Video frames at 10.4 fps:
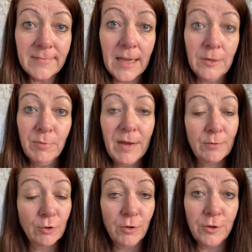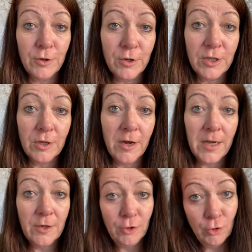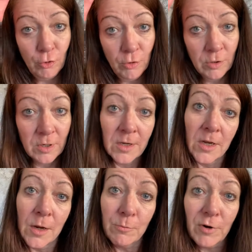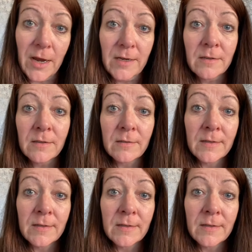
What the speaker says: and perhaps your third eye and your brain,